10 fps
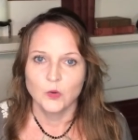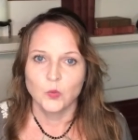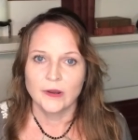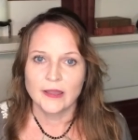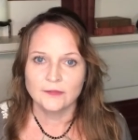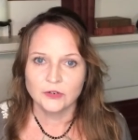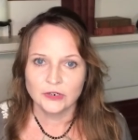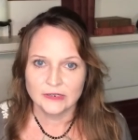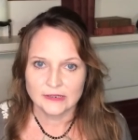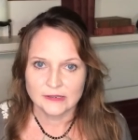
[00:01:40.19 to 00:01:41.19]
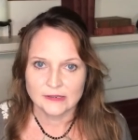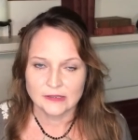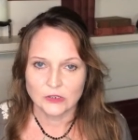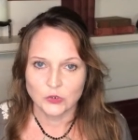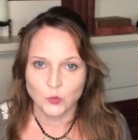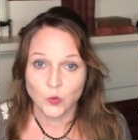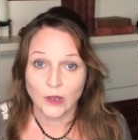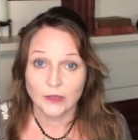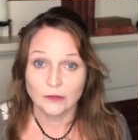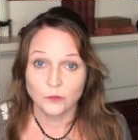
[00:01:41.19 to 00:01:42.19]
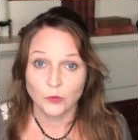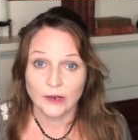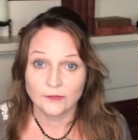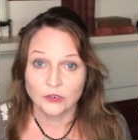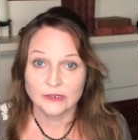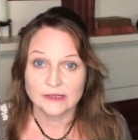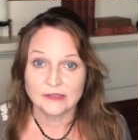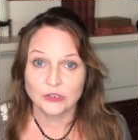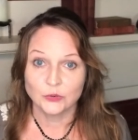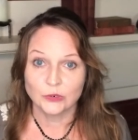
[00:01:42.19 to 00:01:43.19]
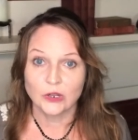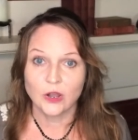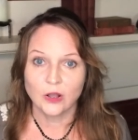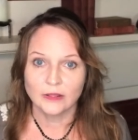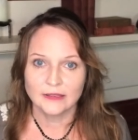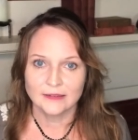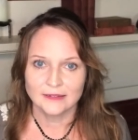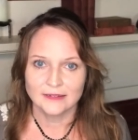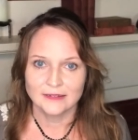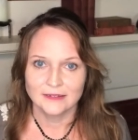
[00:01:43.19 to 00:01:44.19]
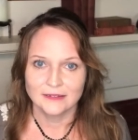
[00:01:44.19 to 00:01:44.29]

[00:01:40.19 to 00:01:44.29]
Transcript: Whatever it is that you want, whatever it is that you are calling in,